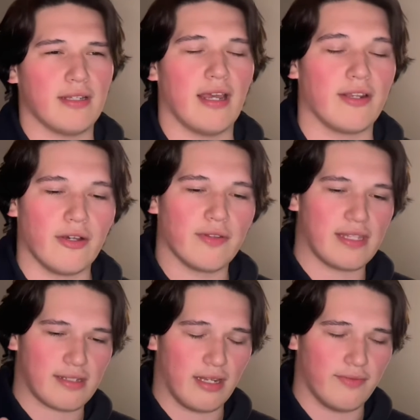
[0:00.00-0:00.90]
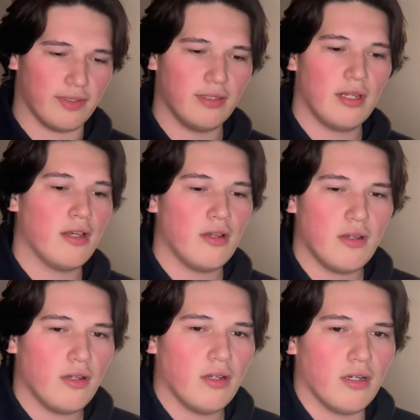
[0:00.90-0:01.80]
and I know that's kind of
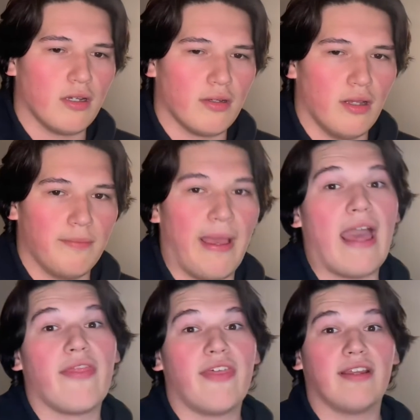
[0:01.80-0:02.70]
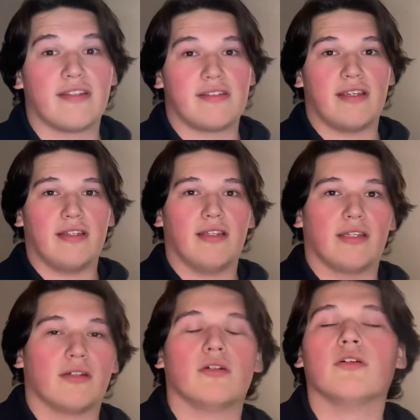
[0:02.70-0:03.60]
a bad thing to say,
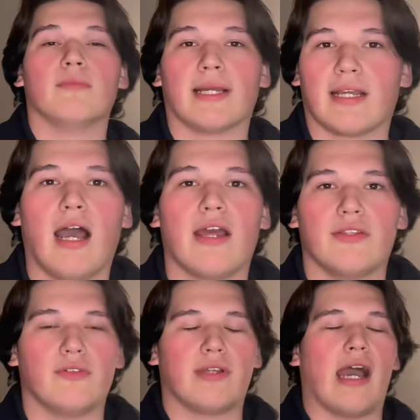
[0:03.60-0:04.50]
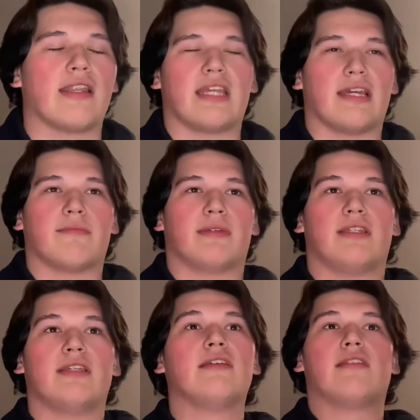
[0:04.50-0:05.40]
like, oh my god, you goddamn
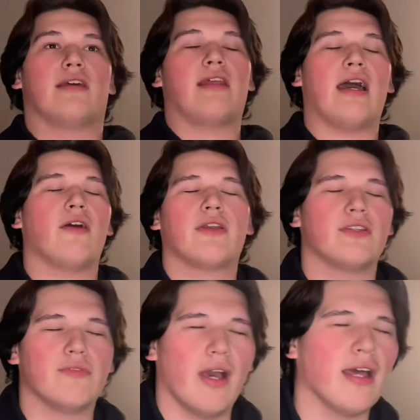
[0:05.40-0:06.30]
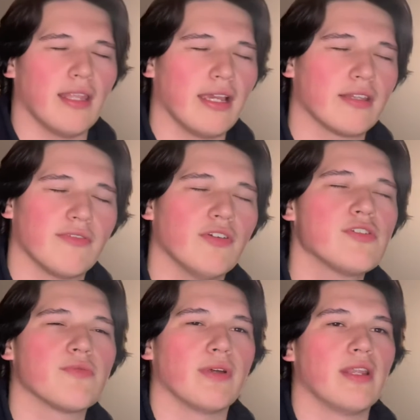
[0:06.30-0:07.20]
heathen, how can you not like the
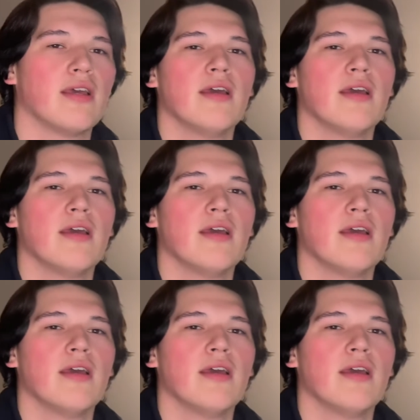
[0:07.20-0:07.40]
first one?